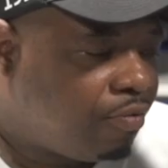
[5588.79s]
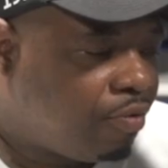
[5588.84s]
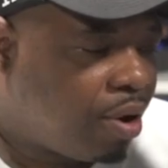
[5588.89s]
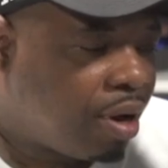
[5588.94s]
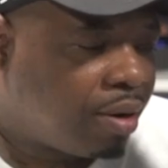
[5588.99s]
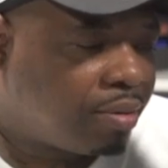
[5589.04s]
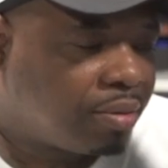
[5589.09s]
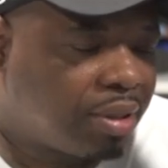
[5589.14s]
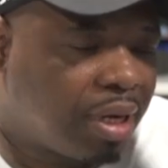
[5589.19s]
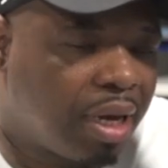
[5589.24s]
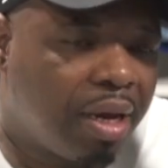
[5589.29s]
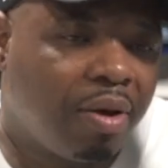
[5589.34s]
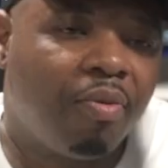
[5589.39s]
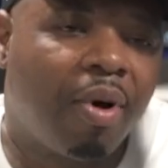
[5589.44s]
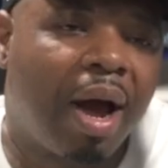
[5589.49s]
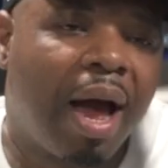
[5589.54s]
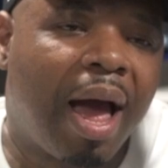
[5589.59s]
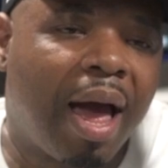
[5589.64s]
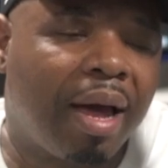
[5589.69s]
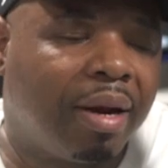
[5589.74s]
you know what I'm saying? He
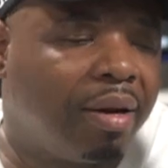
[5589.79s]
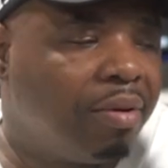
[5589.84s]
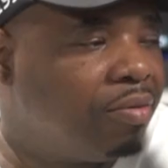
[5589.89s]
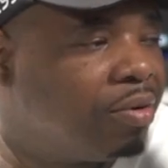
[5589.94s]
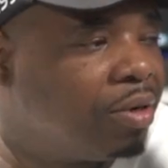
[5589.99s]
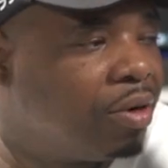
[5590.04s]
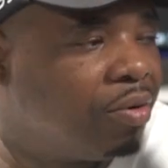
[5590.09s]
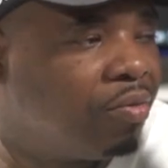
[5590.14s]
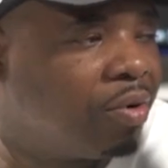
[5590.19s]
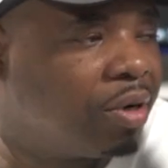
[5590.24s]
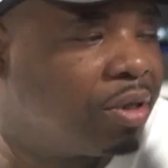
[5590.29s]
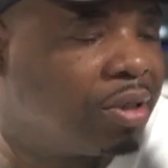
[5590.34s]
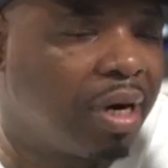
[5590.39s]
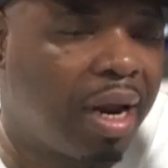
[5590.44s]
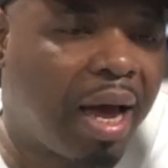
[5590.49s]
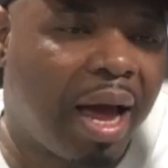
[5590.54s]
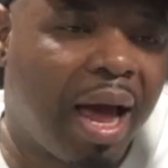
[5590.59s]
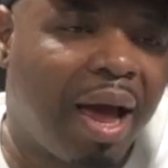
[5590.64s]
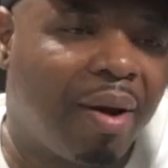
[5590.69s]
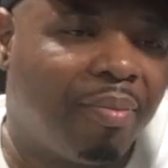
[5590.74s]
was hot. He was the original
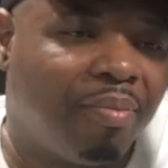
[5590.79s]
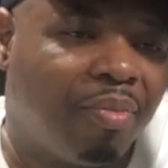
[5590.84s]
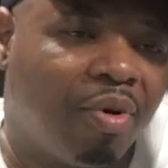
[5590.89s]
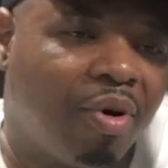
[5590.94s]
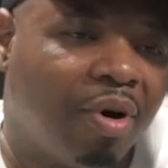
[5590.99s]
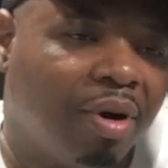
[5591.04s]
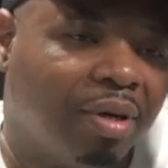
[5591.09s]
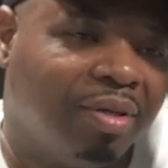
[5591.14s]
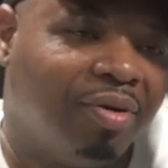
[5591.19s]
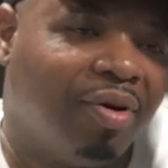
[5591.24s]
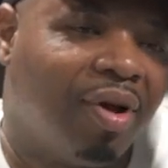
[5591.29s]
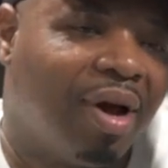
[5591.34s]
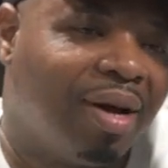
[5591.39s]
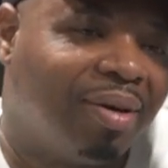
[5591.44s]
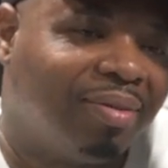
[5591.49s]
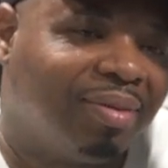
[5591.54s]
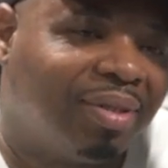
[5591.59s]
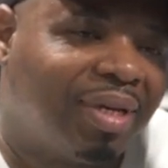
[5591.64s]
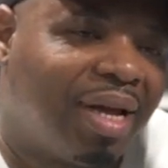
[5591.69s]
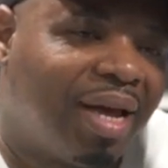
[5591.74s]
hot boy, you know what
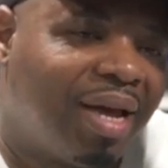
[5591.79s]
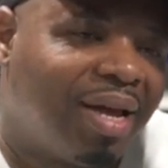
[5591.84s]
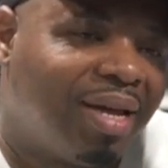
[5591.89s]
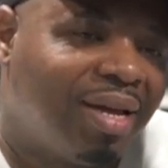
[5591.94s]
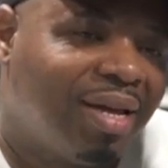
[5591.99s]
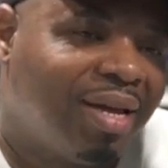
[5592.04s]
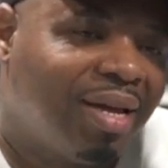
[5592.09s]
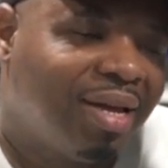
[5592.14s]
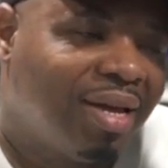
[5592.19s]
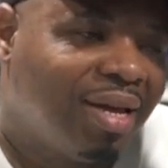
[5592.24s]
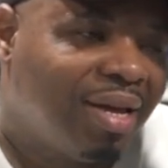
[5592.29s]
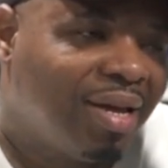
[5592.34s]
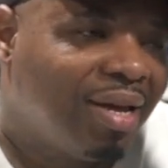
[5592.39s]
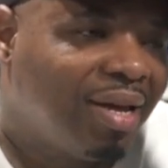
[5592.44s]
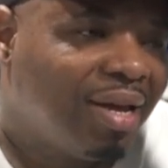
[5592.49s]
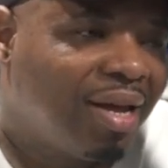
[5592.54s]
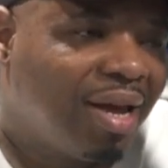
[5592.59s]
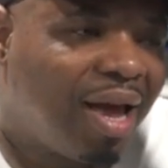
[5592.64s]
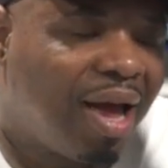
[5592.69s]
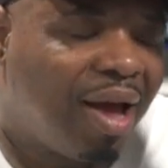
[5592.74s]
I'm saying?
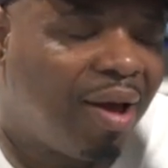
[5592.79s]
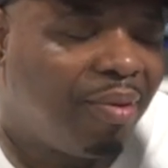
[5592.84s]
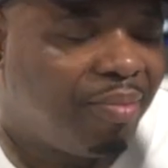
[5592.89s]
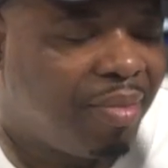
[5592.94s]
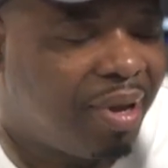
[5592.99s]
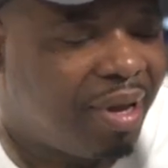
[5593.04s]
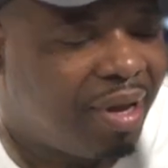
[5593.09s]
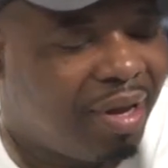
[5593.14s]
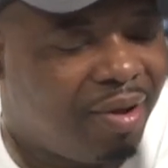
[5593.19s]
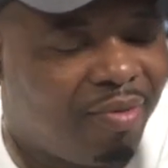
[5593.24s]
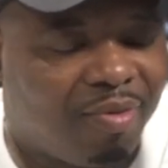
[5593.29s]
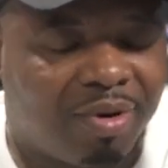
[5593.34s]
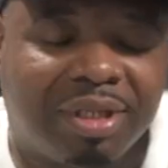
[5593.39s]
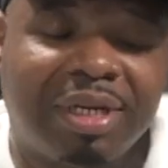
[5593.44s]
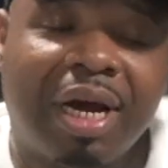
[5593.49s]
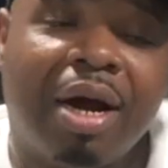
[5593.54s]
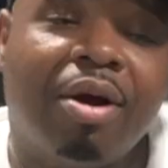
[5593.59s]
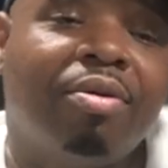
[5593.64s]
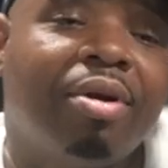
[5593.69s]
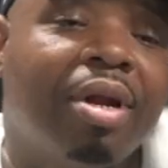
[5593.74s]
I mean, he was
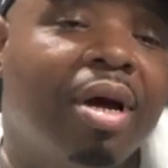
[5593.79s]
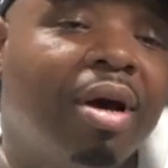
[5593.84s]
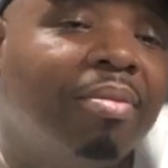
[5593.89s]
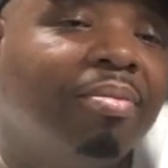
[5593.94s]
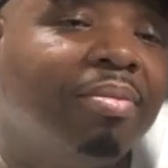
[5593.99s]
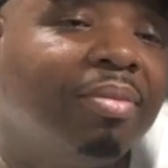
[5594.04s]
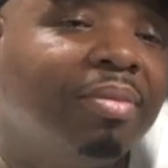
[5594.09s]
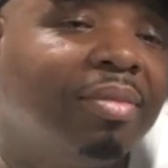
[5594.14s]
turned up,